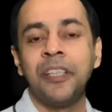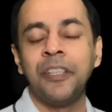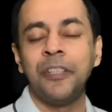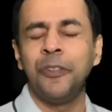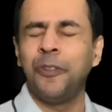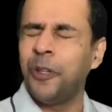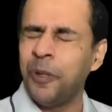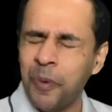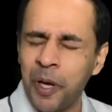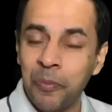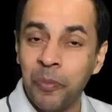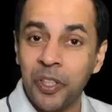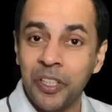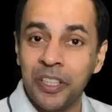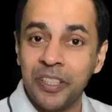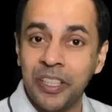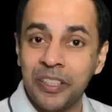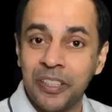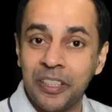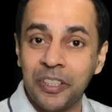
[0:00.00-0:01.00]
You know, my
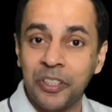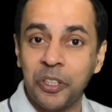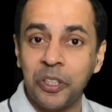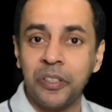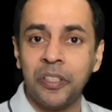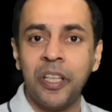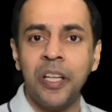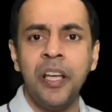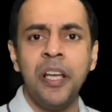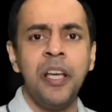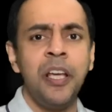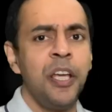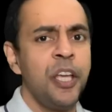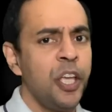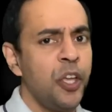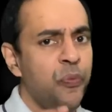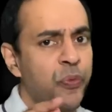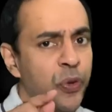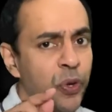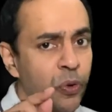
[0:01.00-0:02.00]
brothers and sisters,
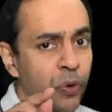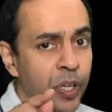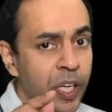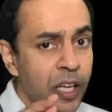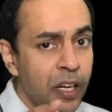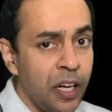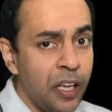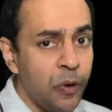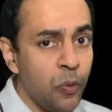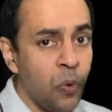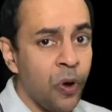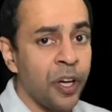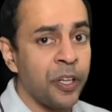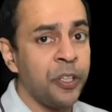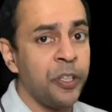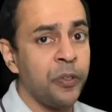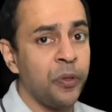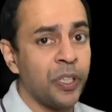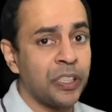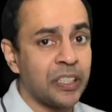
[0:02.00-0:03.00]
if you really
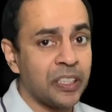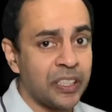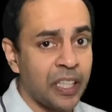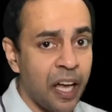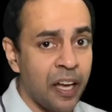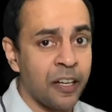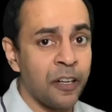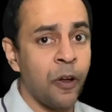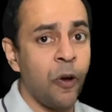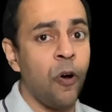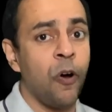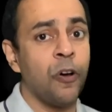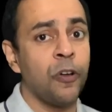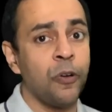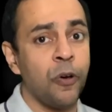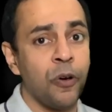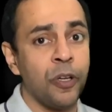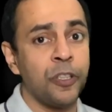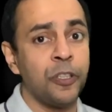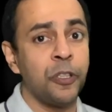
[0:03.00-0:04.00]
want your son or
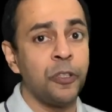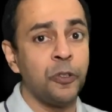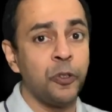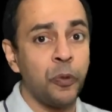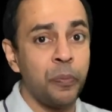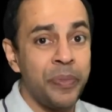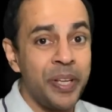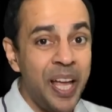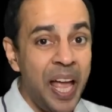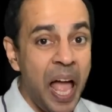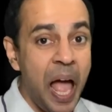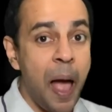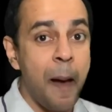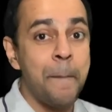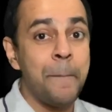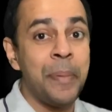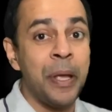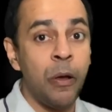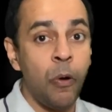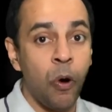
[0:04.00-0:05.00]
daughter to be
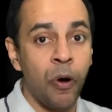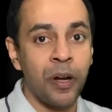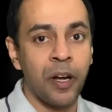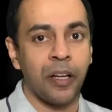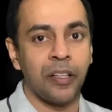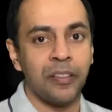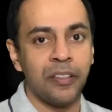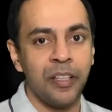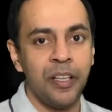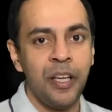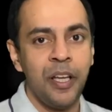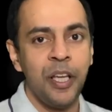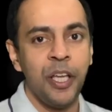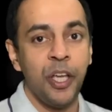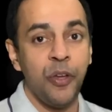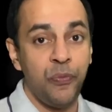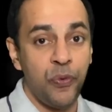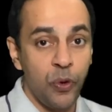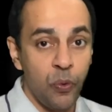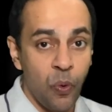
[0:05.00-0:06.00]
happy on earth,
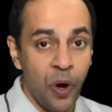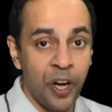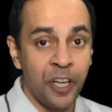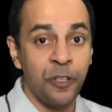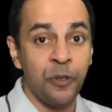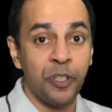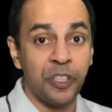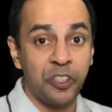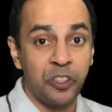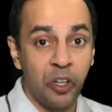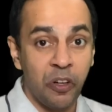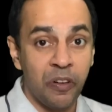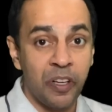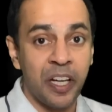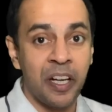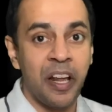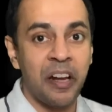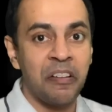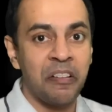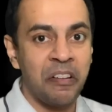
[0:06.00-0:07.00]
if you want your
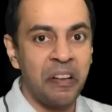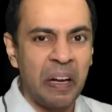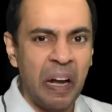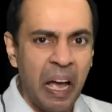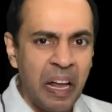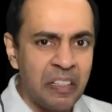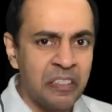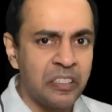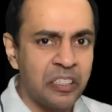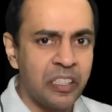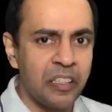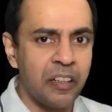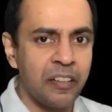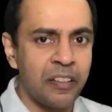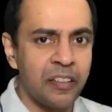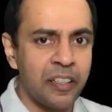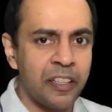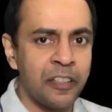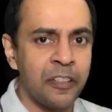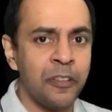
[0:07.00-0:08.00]
children and
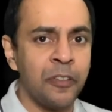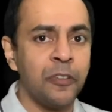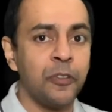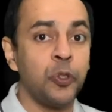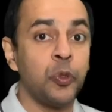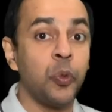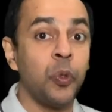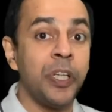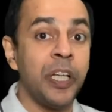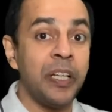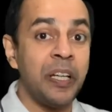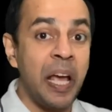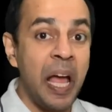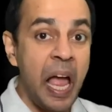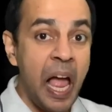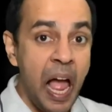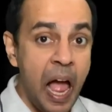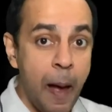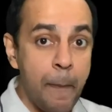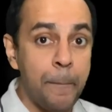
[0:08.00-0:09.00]
grandchildren to lead a
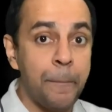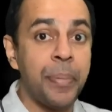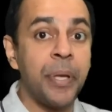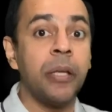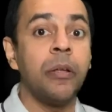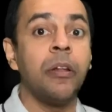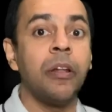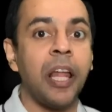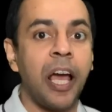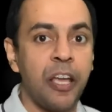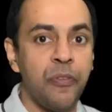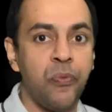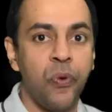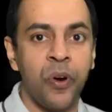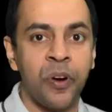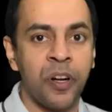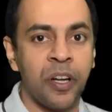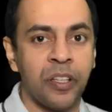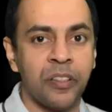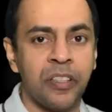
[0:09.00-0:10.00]
happy life
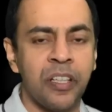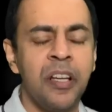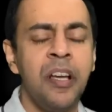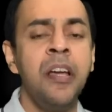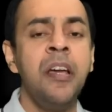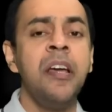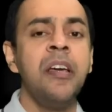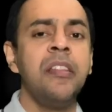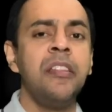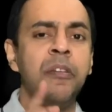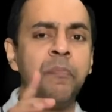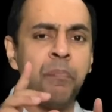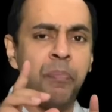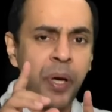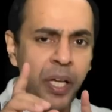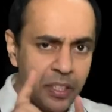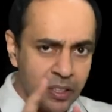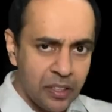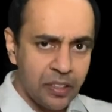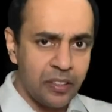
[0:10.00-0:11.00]
on earth, the
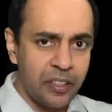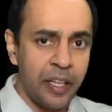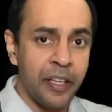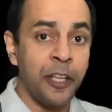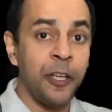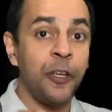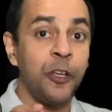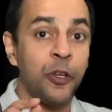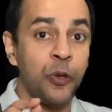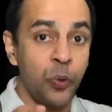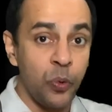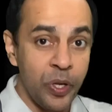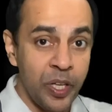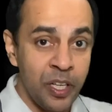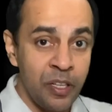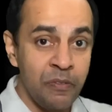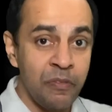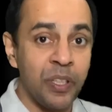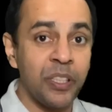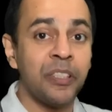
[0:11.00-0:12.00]
best thing you
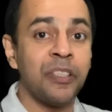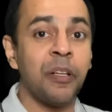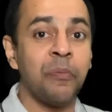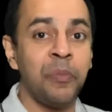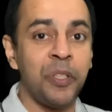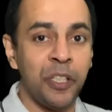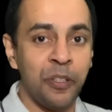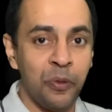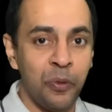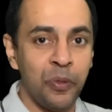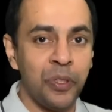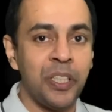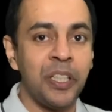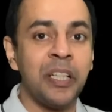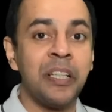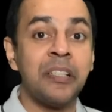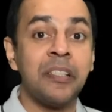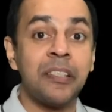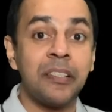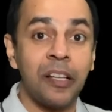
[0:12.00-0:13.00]
invest something
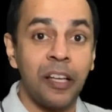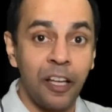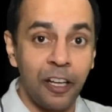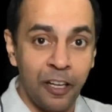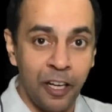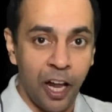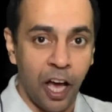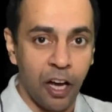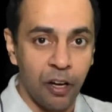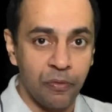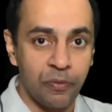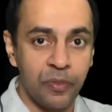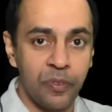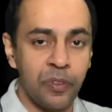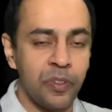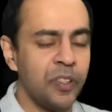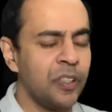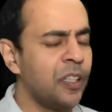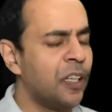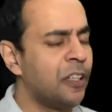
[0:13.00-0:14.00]
goodness now.
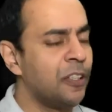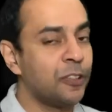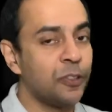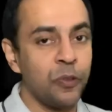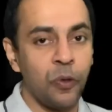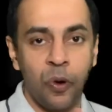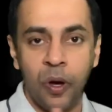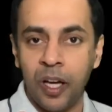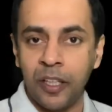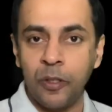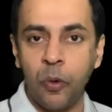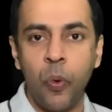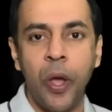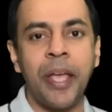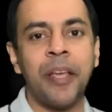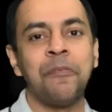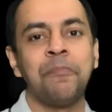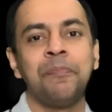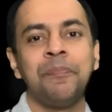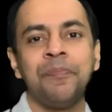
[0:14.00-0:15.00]
There is no other
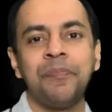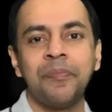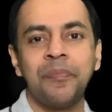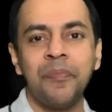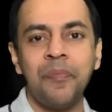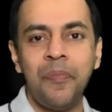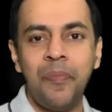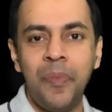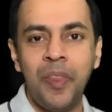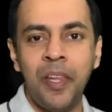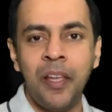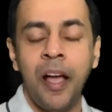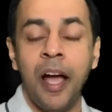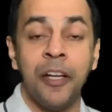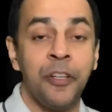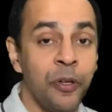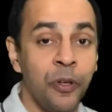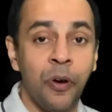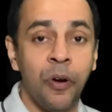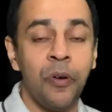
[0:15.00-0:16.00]
way. And
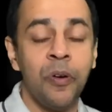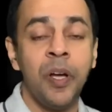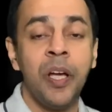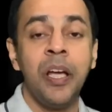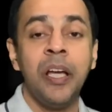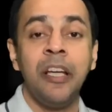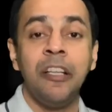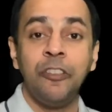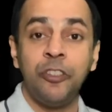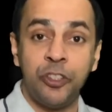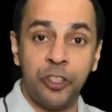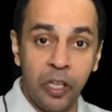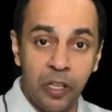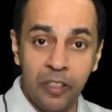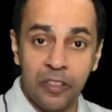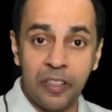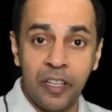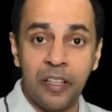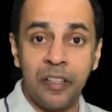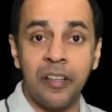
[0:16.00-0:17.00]
you know,
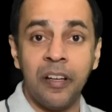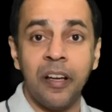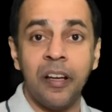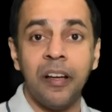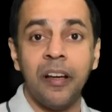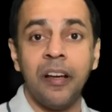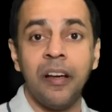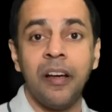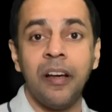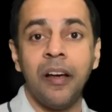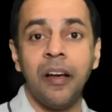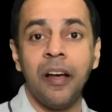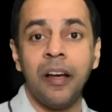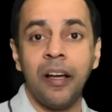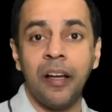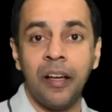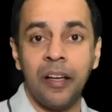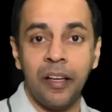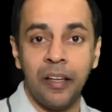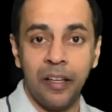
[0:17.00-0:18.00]
children
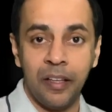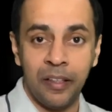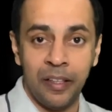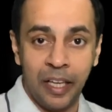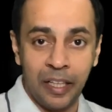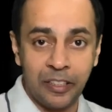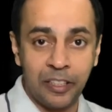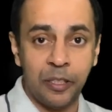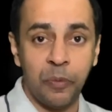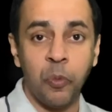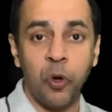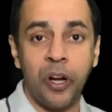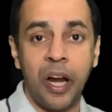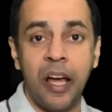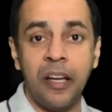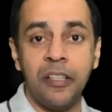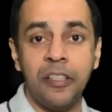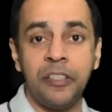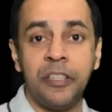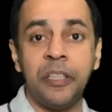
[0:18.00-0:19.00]
gets
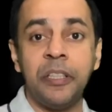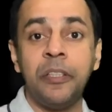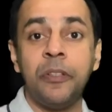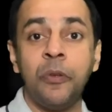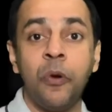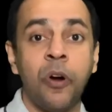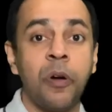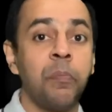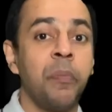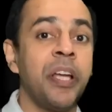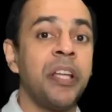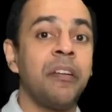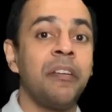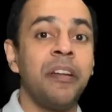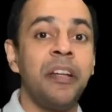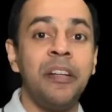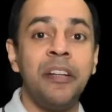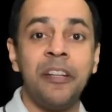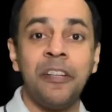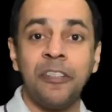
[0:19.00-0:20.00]
morality not by
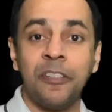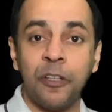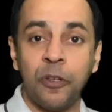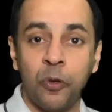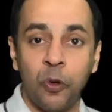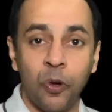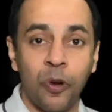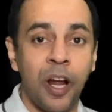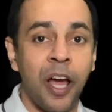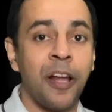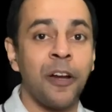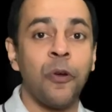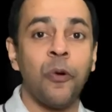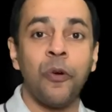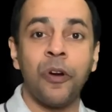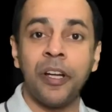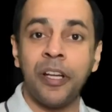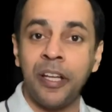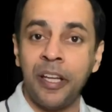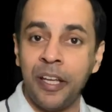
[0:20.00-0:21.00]
reading the Quran
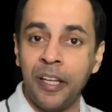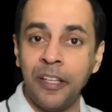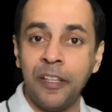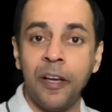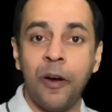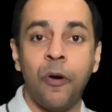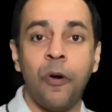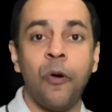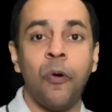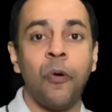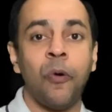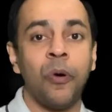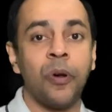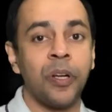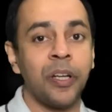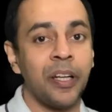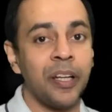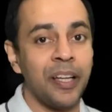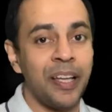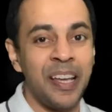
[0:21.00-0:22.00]
or Gita
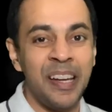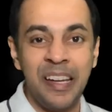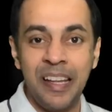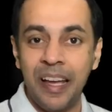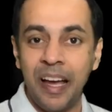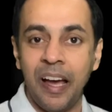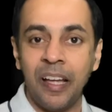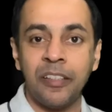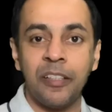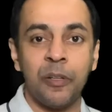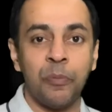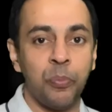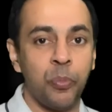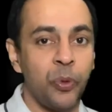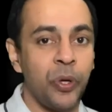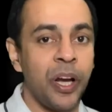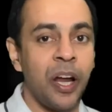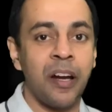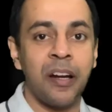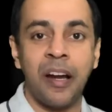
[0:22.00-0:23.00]
or any other
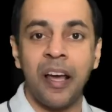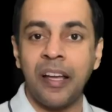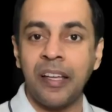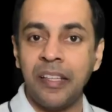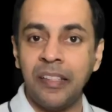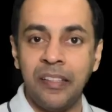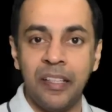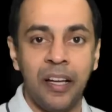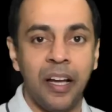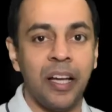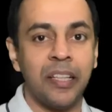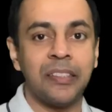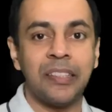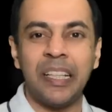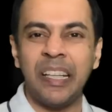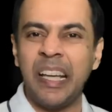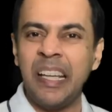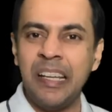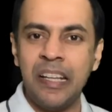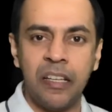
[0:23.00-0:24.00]
Purana, Itihasa,
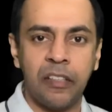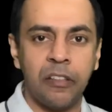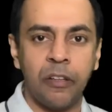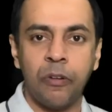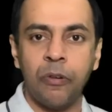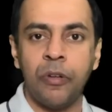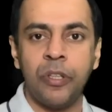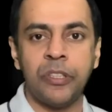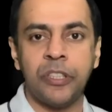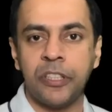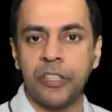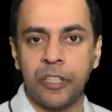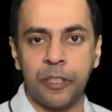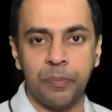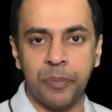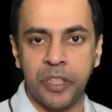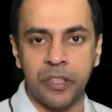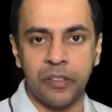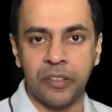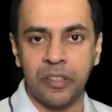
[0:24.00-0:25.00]
any other religious
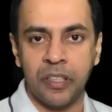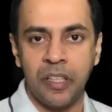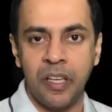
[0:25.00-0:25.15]
scriptures.